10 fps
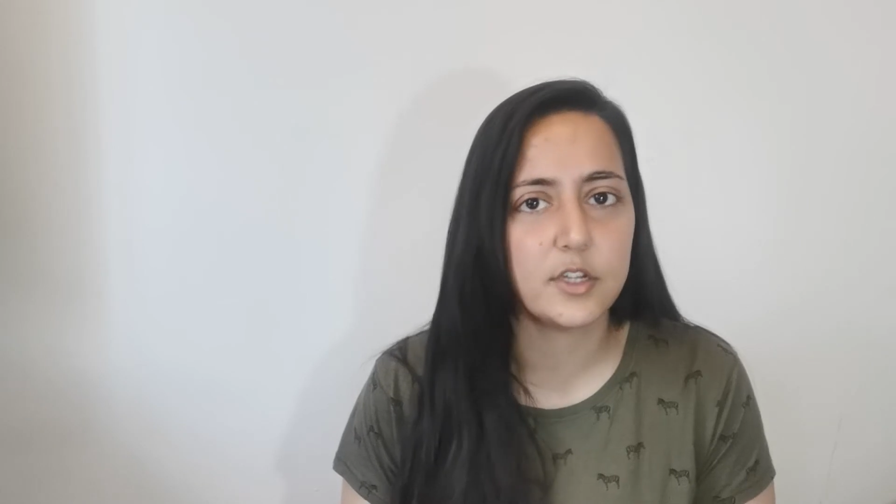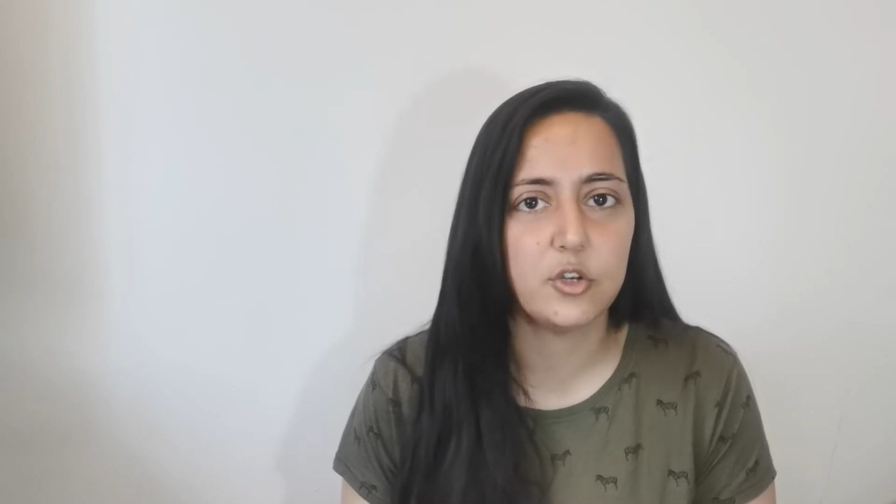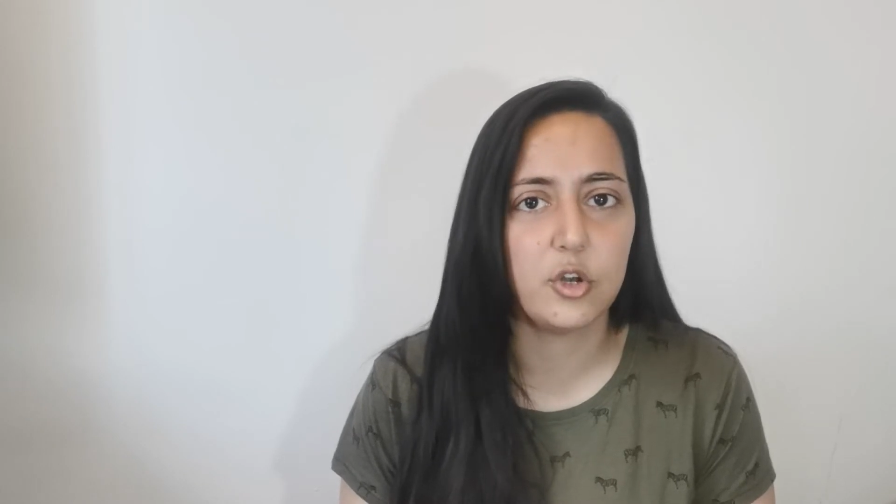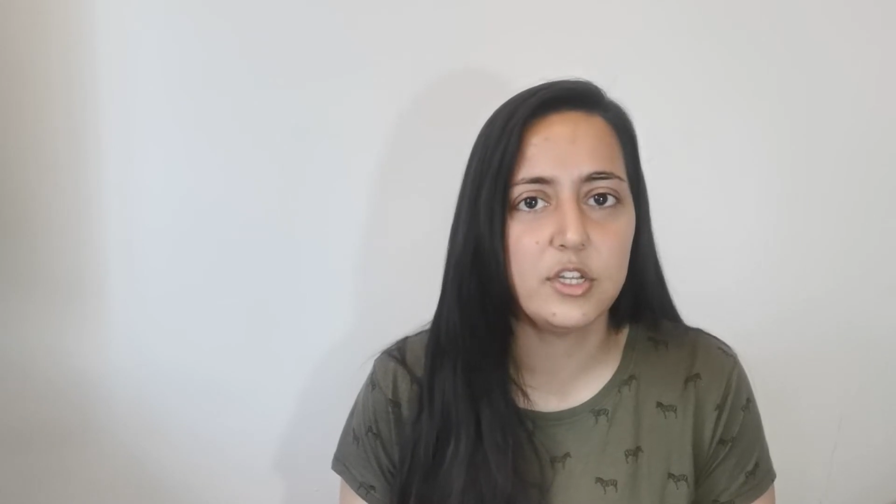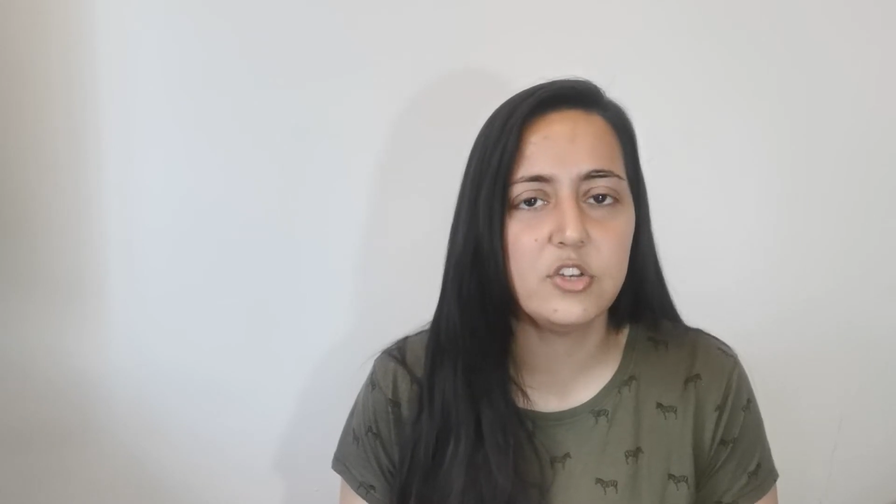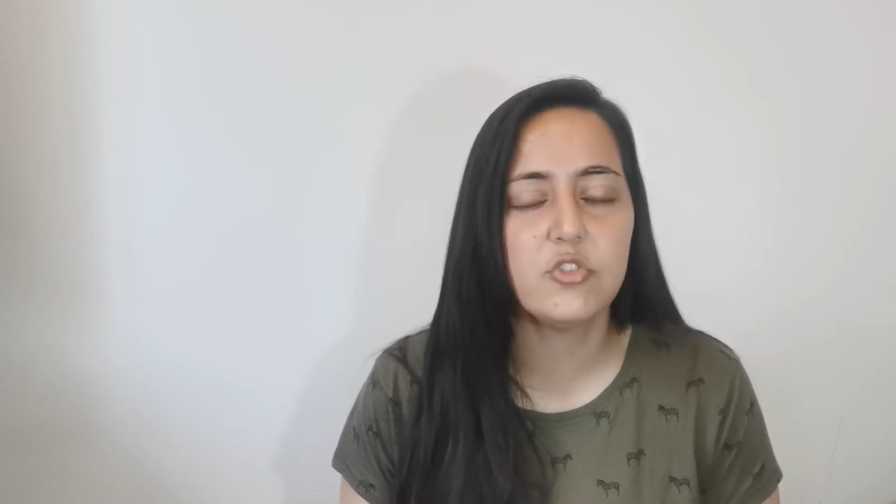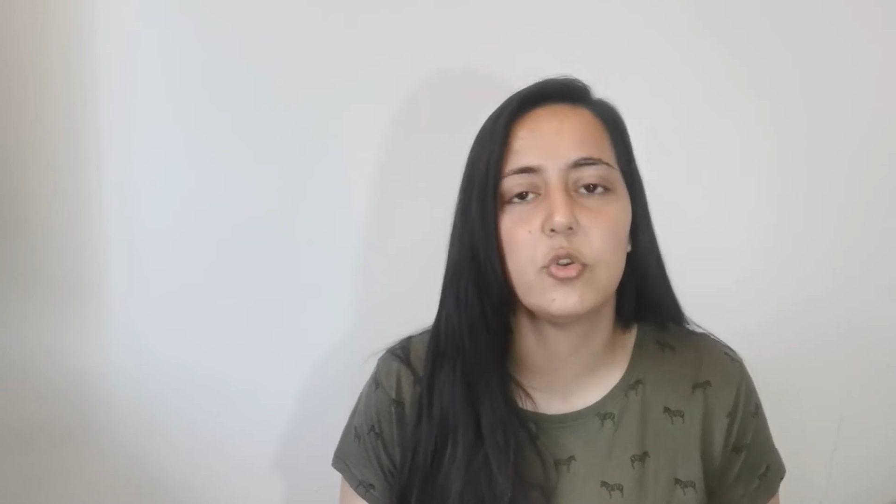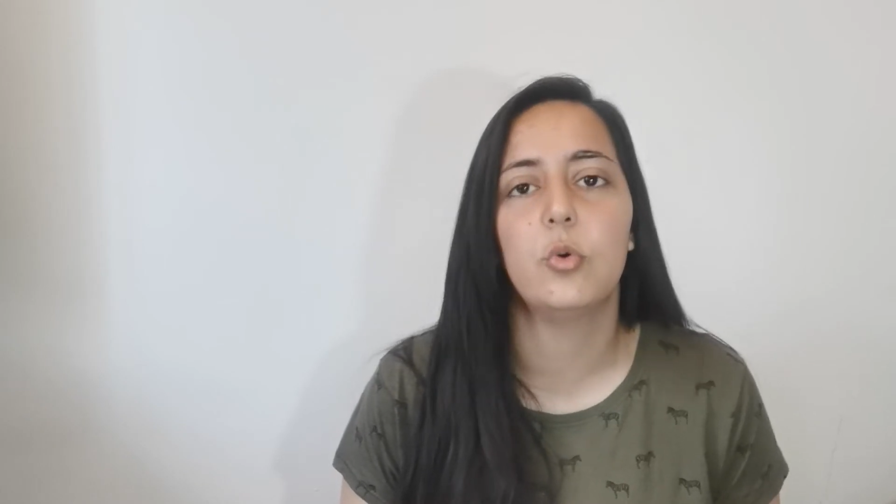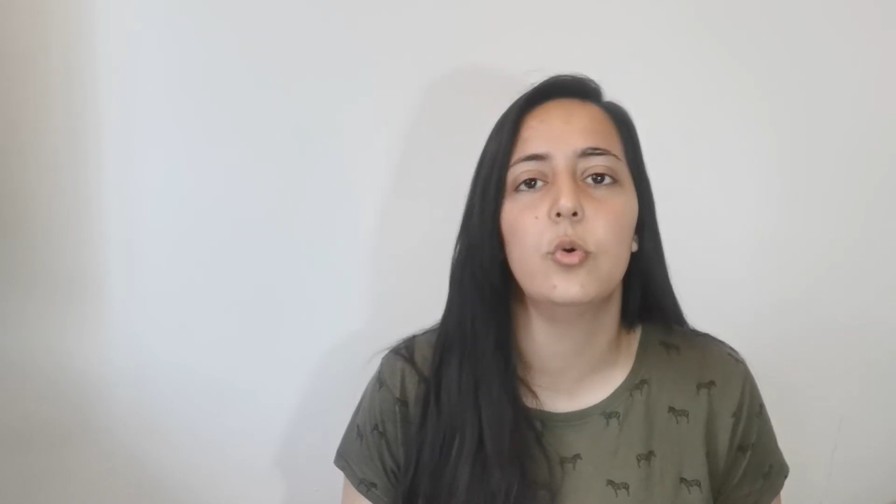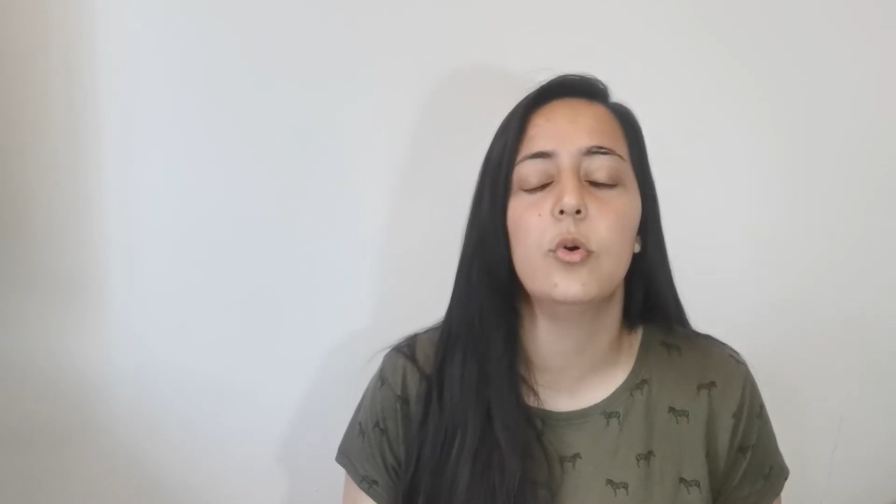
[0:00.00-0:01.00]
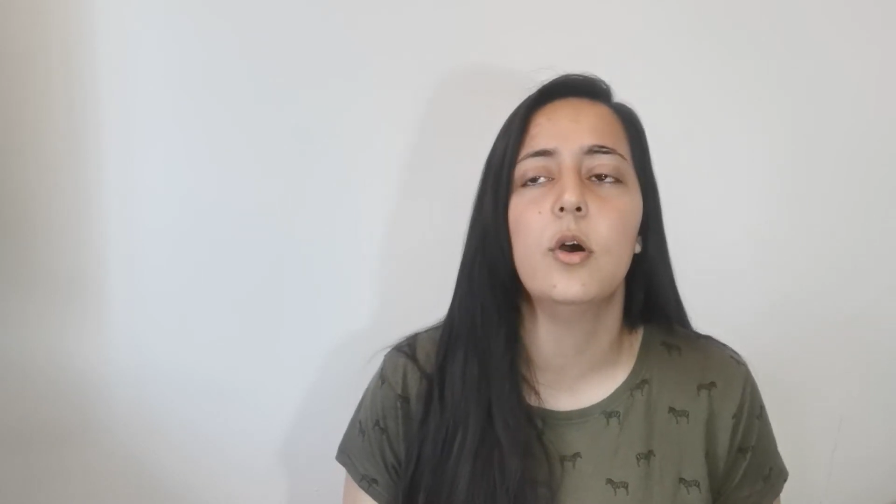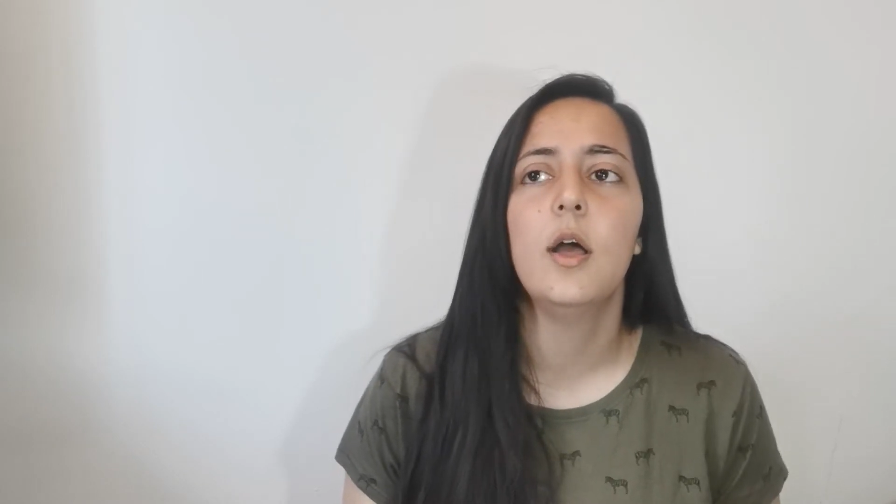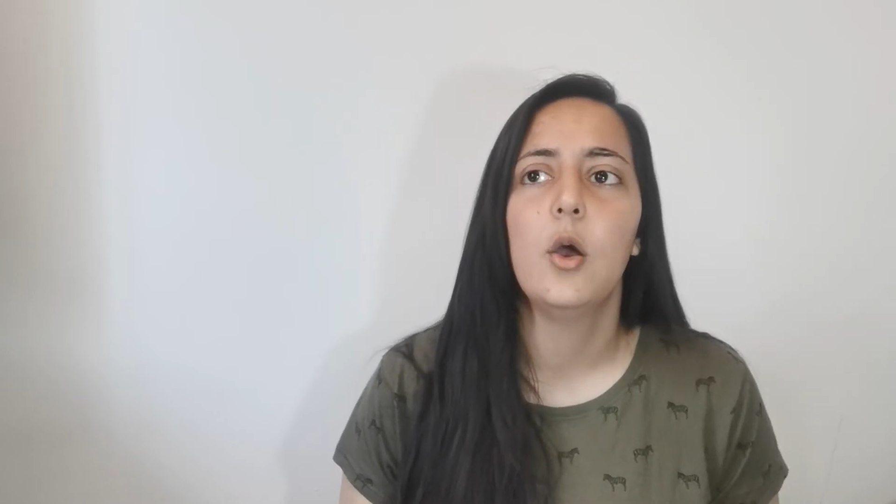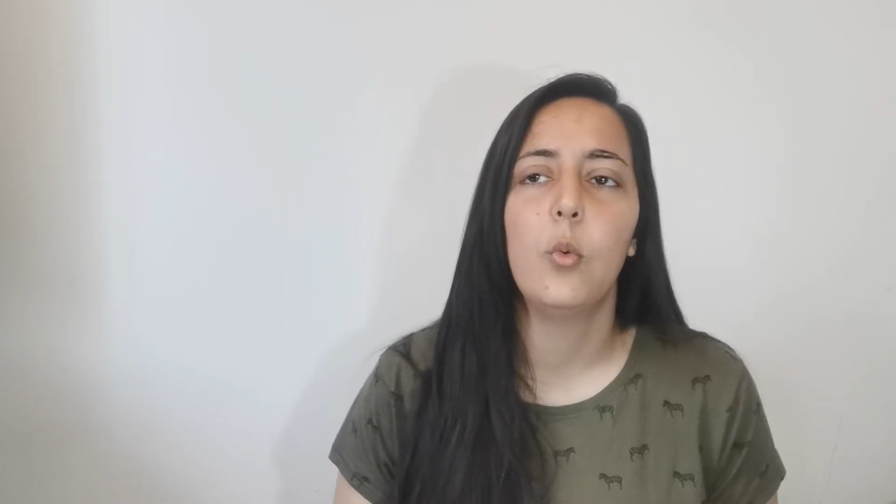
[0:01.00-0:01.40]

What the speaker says: acknowledged or